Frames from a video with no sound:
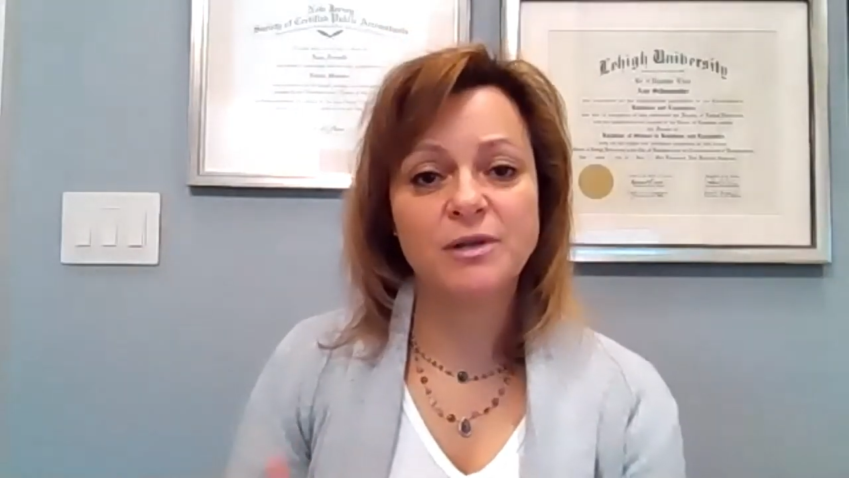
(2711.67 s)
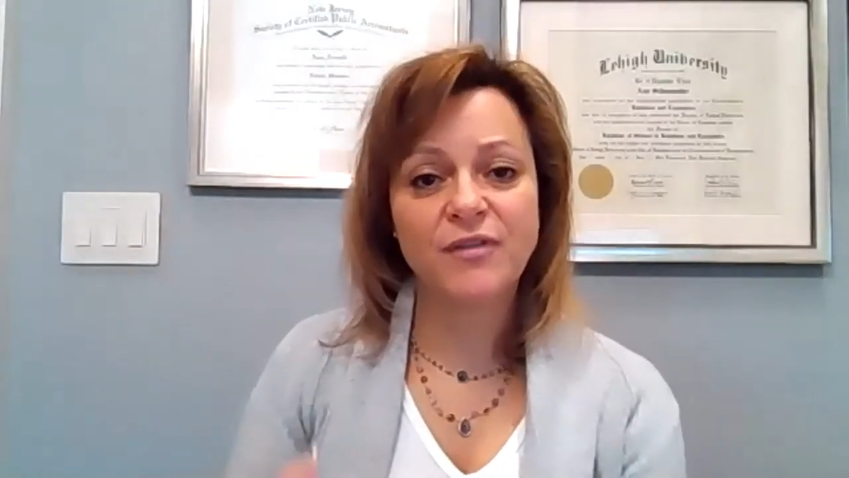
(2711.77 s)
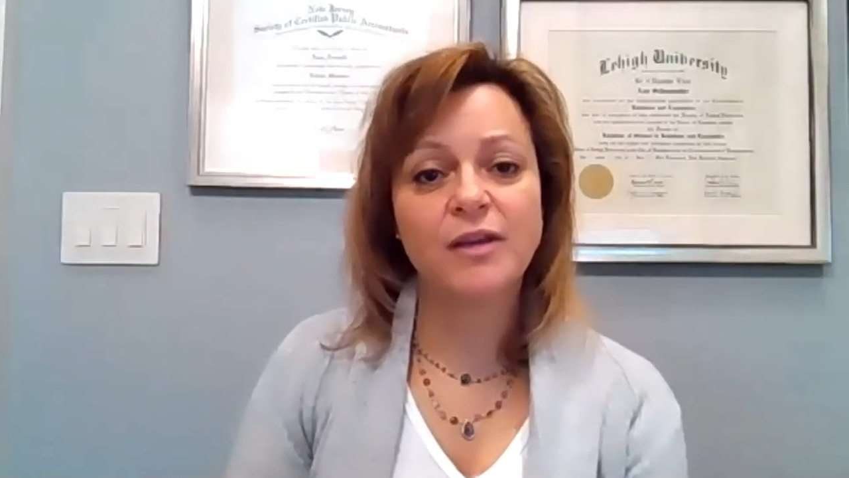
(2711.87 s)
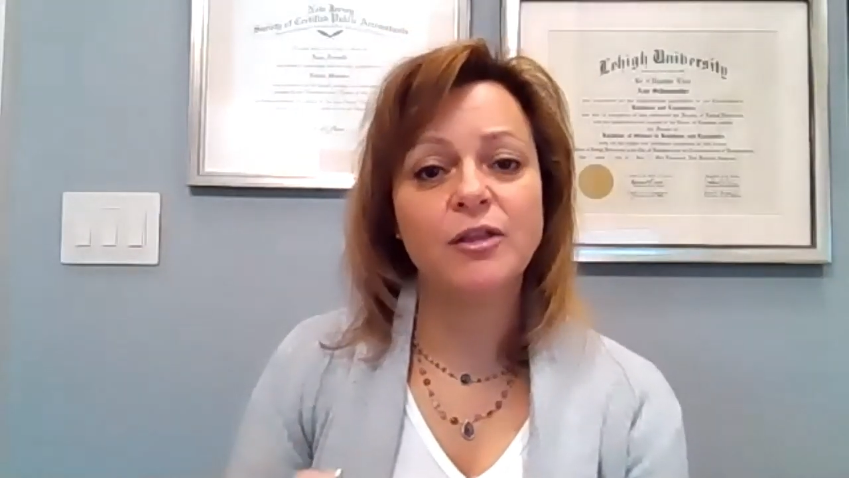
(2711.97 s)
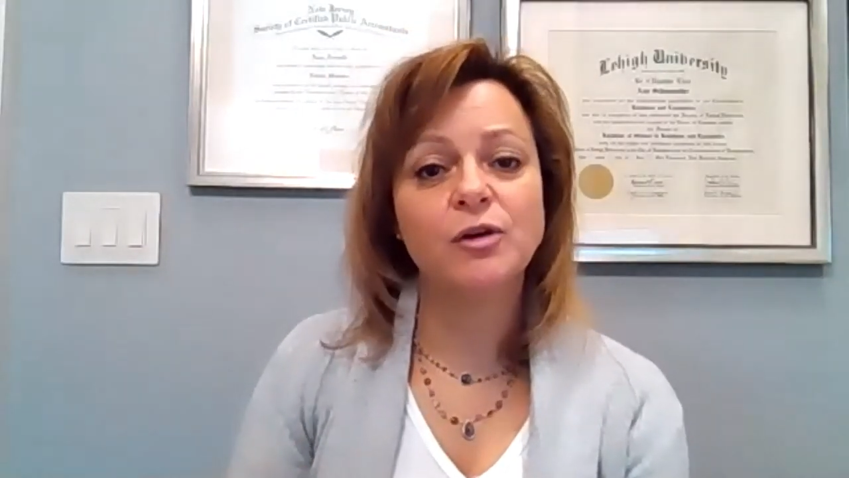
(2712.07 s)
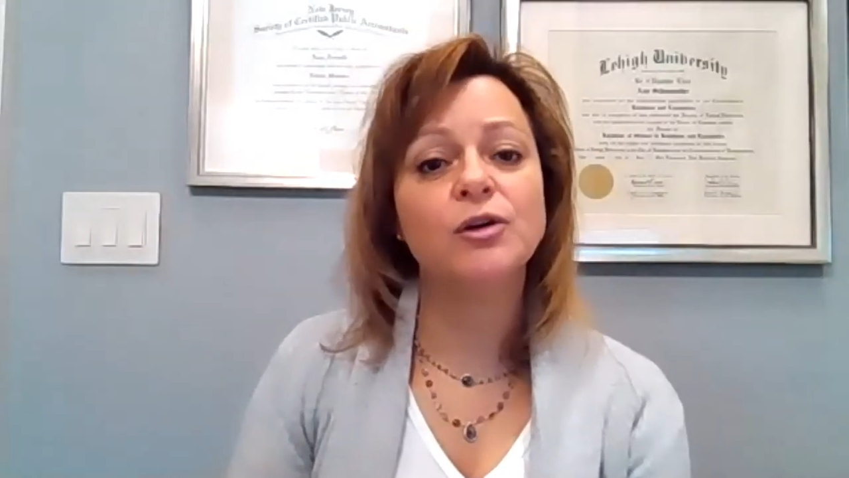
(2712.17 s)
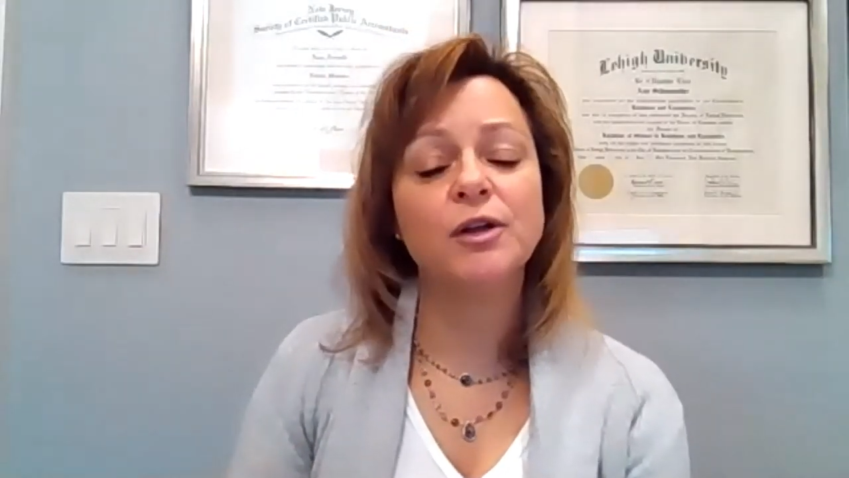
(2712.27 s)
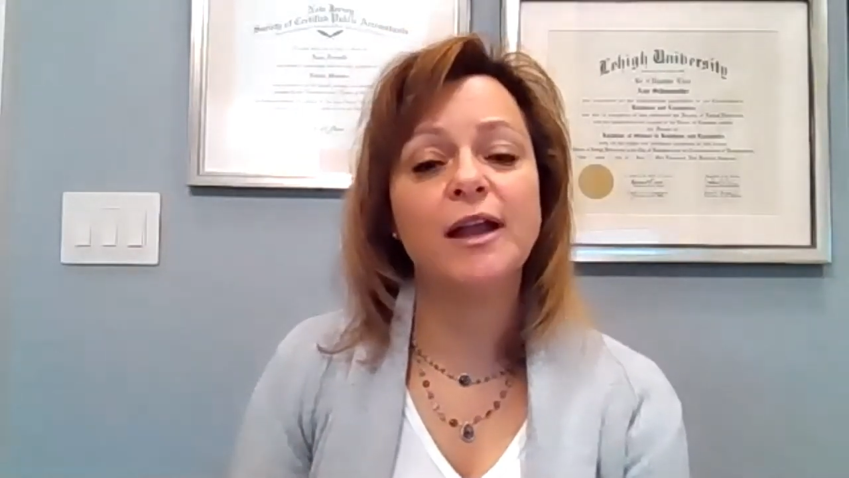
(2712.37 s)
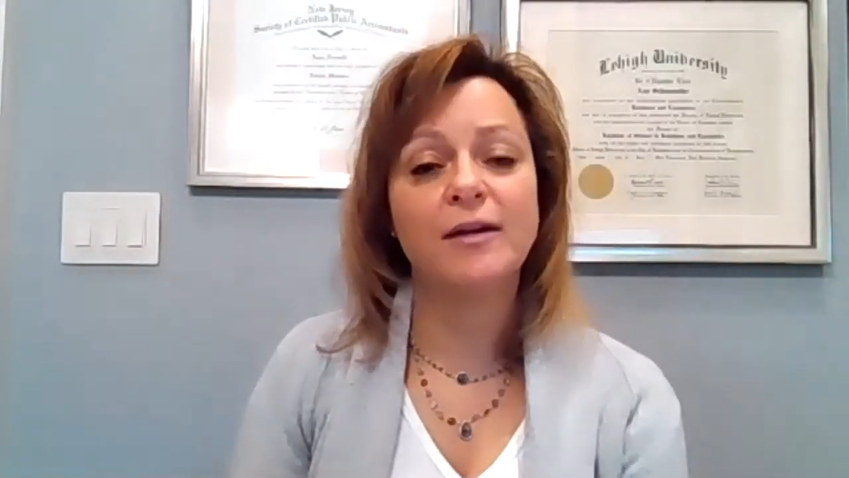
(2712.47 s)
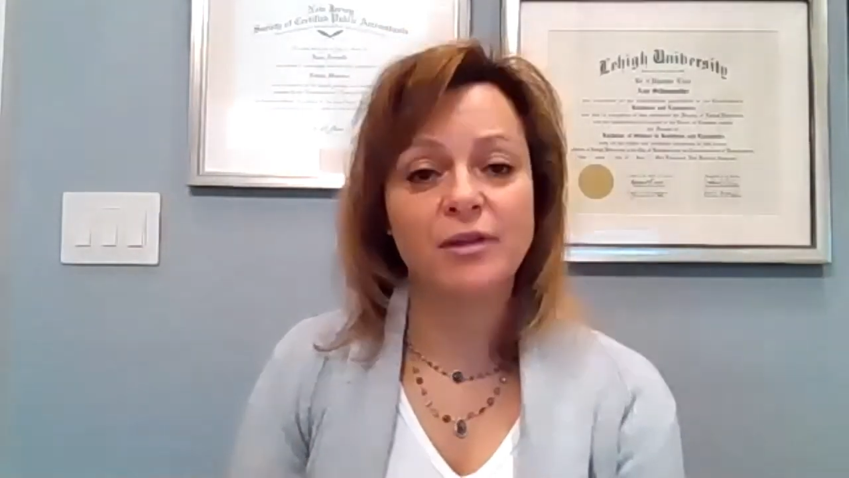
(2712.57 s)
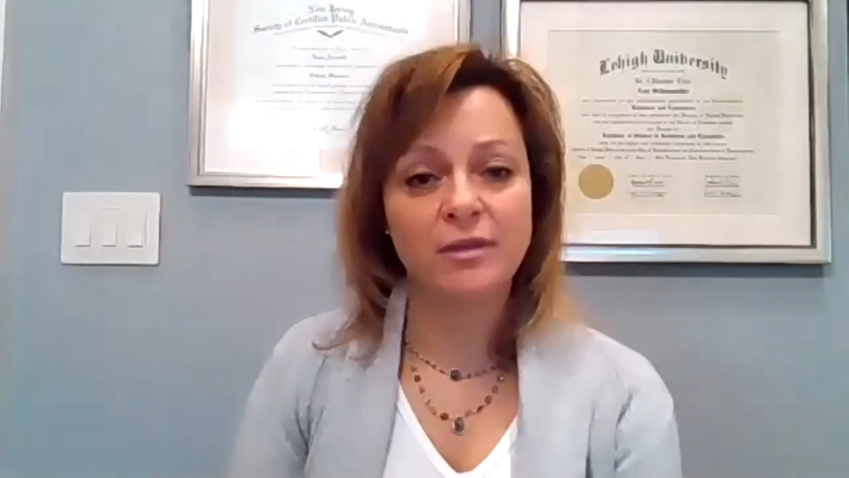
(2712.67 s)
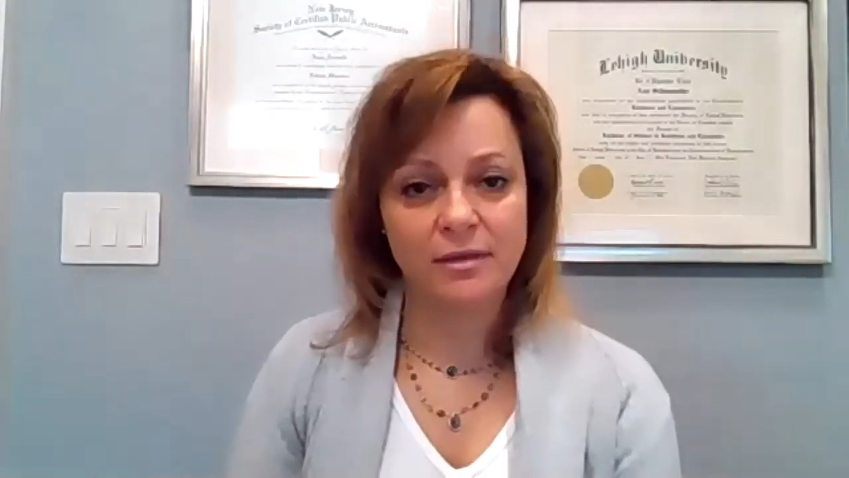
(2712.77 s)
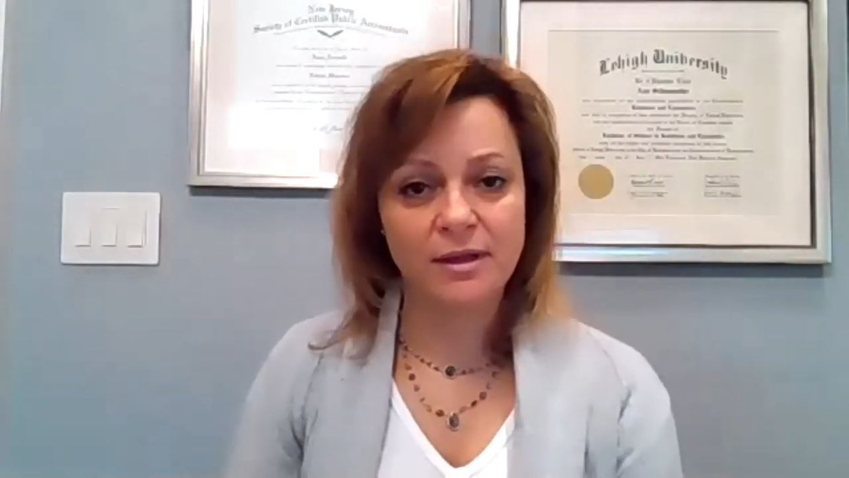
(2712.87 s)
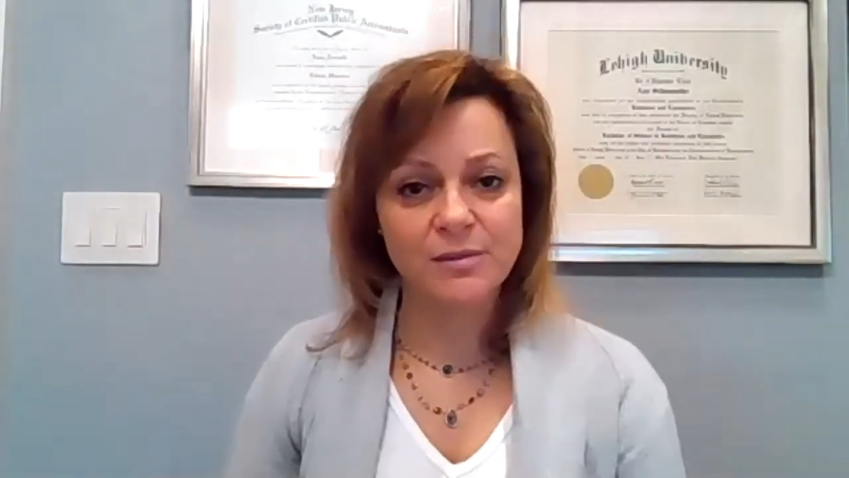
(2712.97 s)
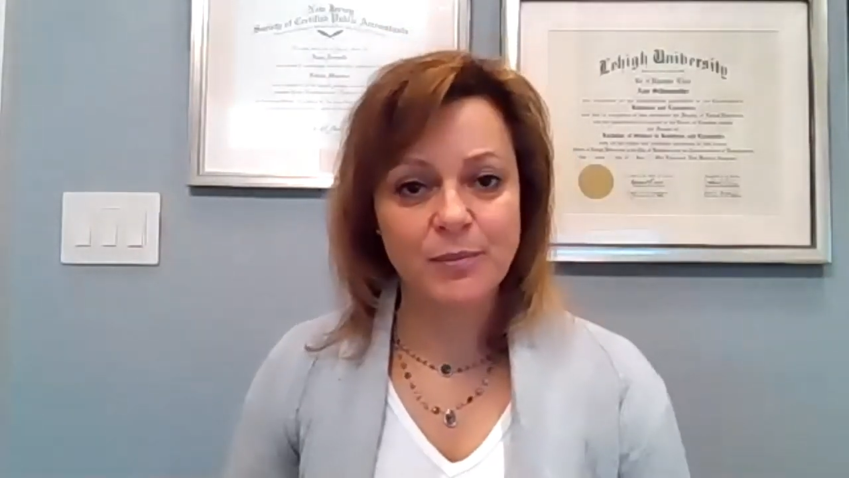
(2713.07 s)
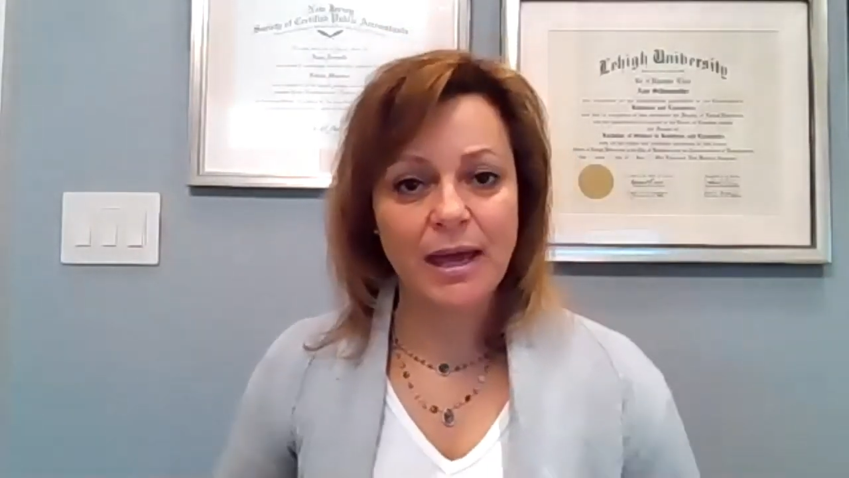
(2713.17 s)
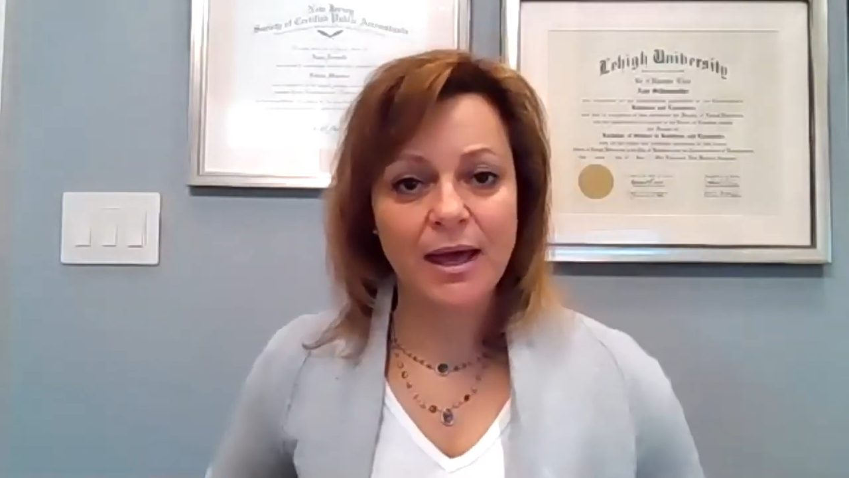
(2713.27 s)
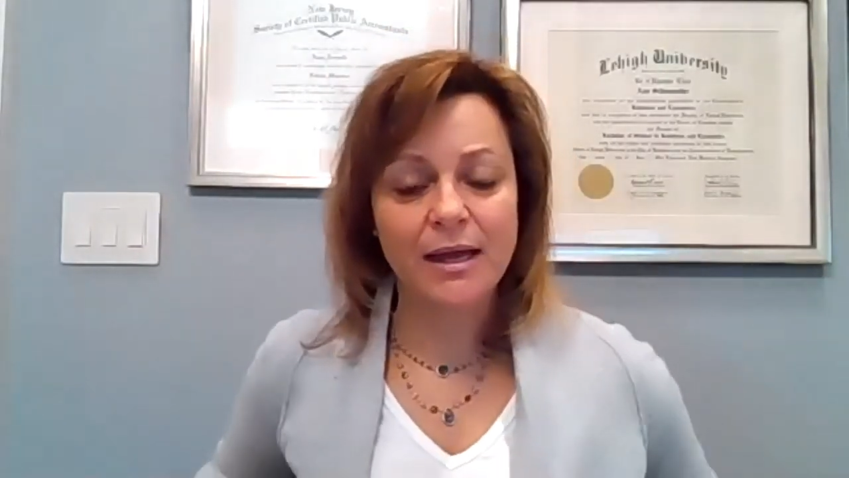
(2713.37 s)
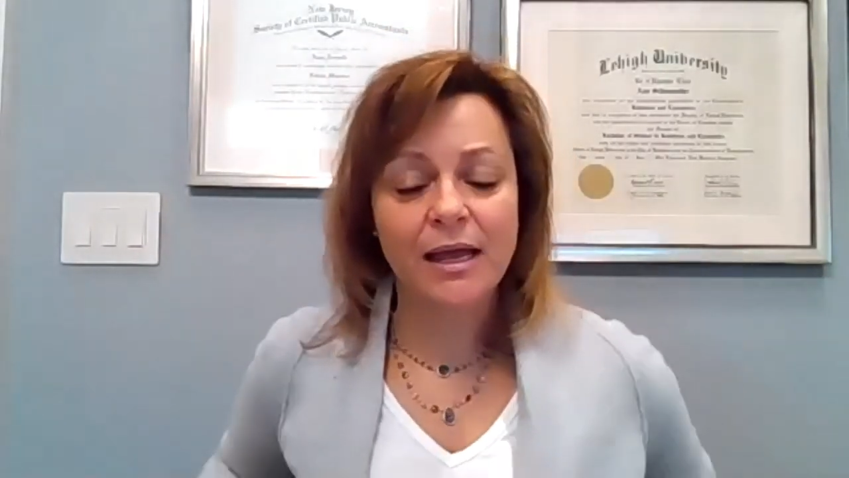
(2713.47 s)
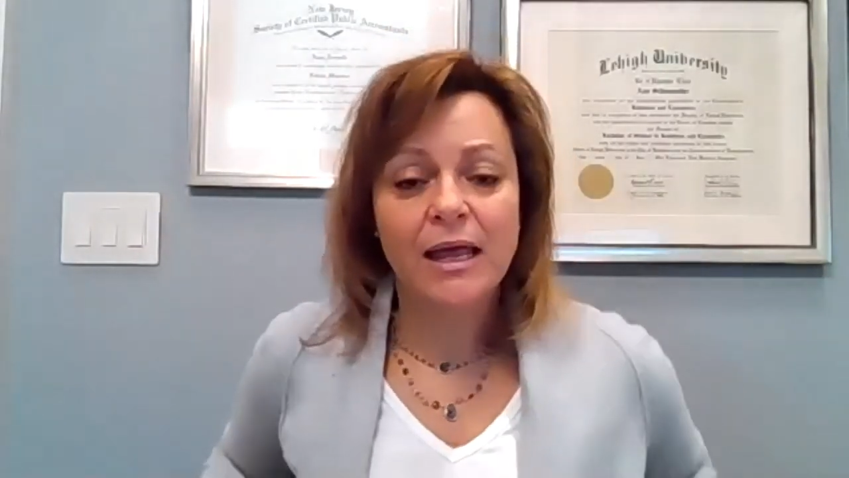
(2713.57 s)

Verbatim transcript: find the good in everything that's bad.